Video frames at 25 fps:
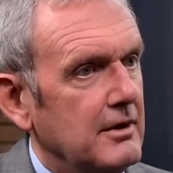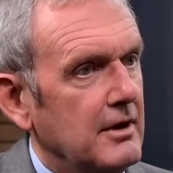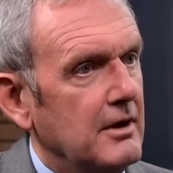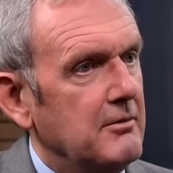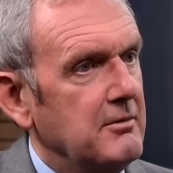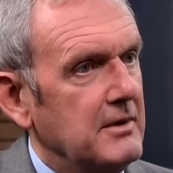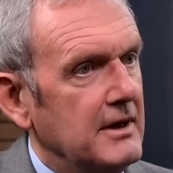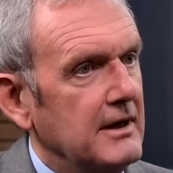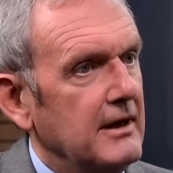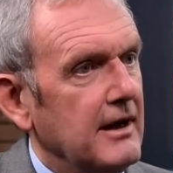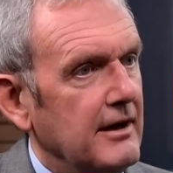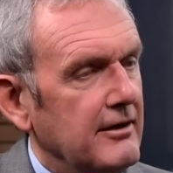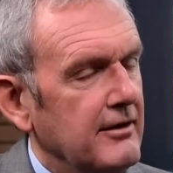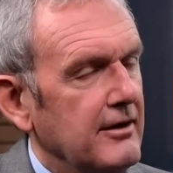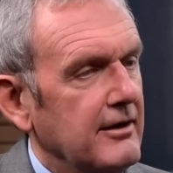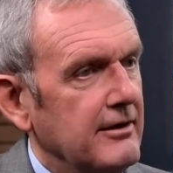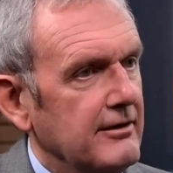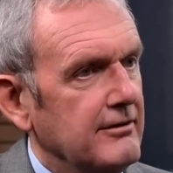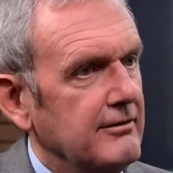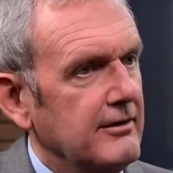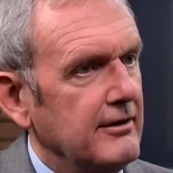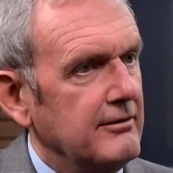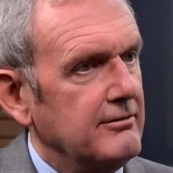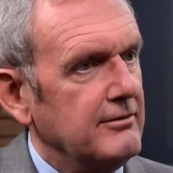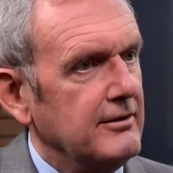I mean, I
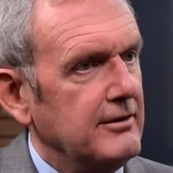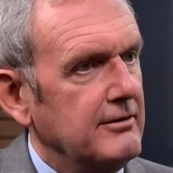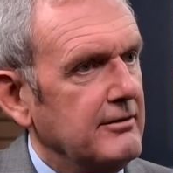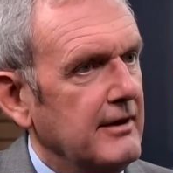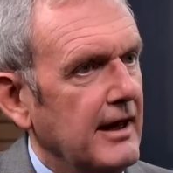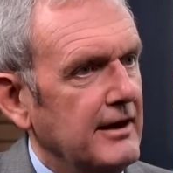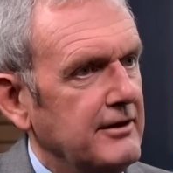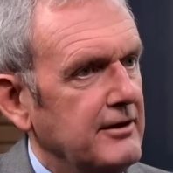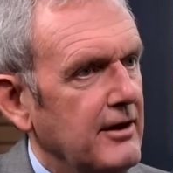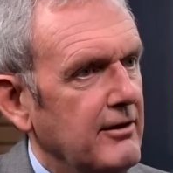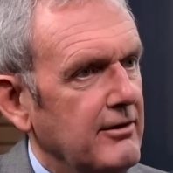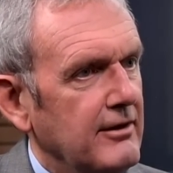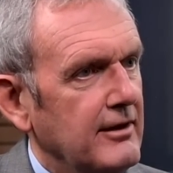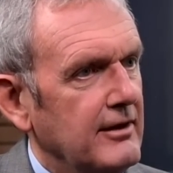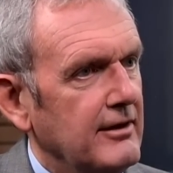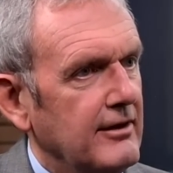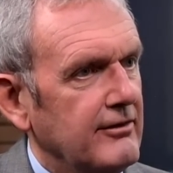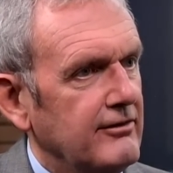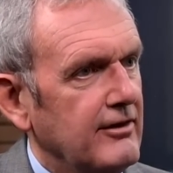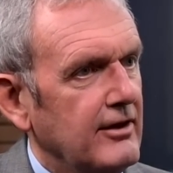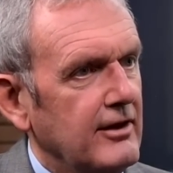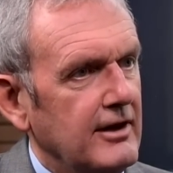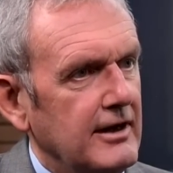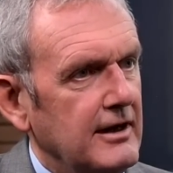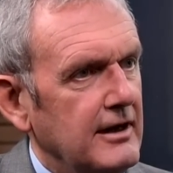don't think
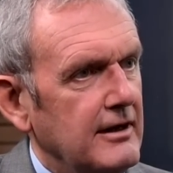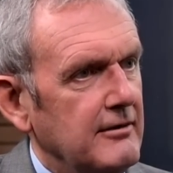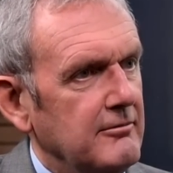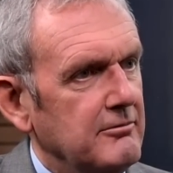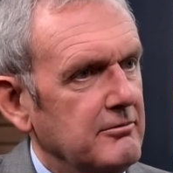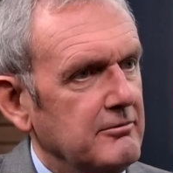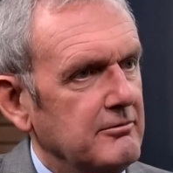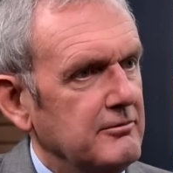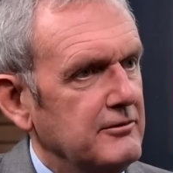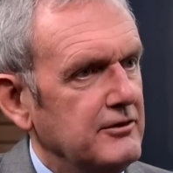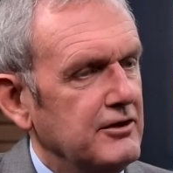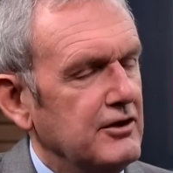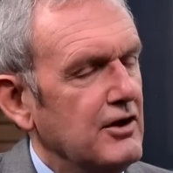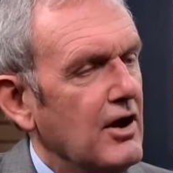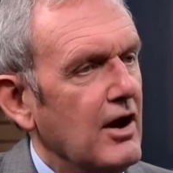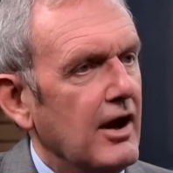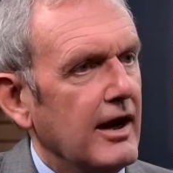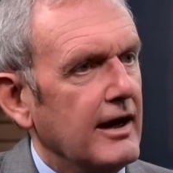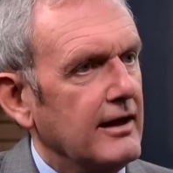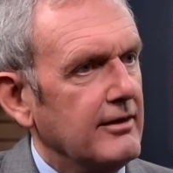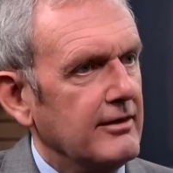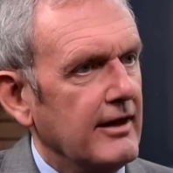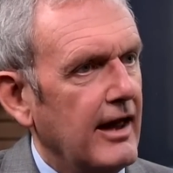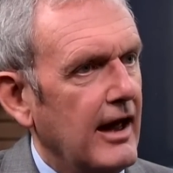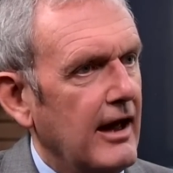there's any
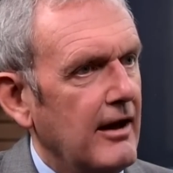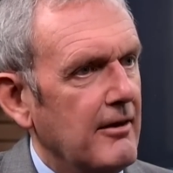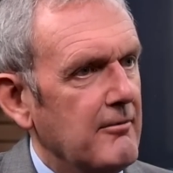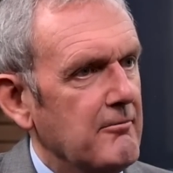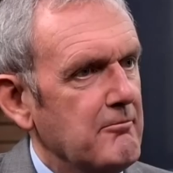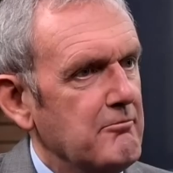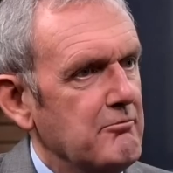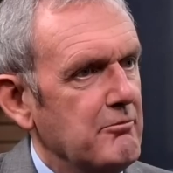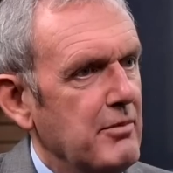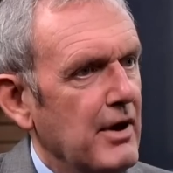denying that.